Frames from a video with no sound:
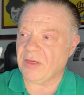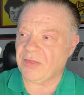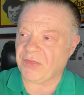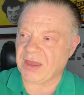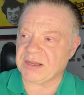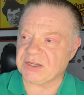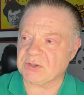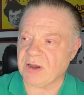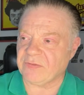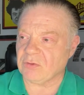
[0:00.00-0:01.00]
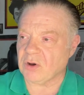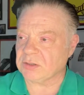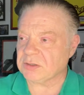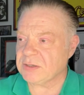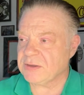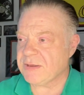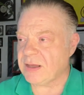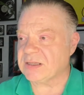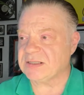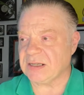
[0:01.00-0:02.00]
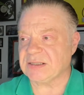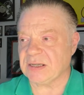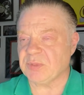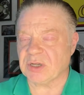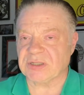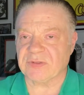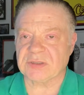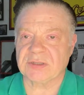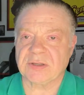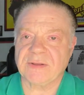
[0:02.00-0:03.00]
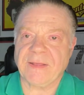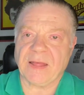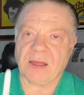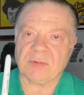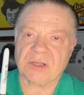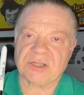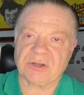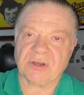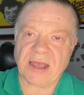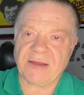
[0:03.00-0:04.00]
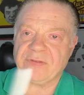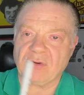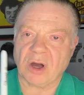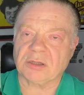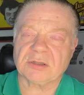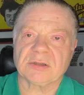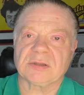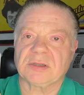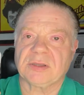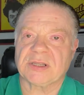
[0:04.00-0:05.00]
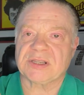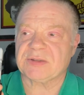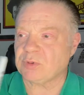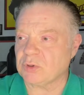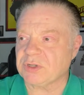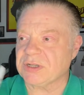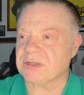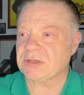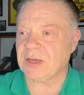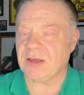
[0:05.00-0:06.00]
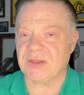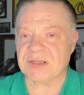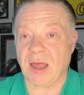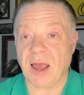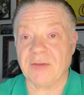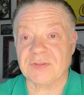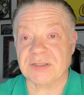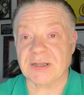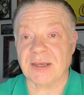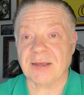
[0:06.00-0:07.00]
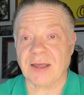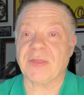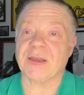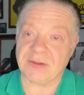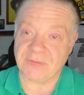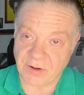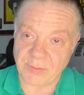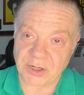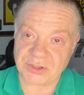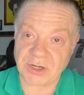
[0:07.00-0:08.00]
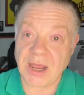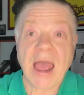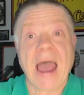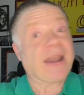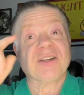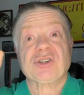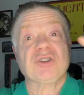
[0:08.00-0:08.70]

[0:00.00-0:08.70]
thank you to everyone. Yeah, it's DC Percival. To everyone that supported this live today, I thank you very much. And I shall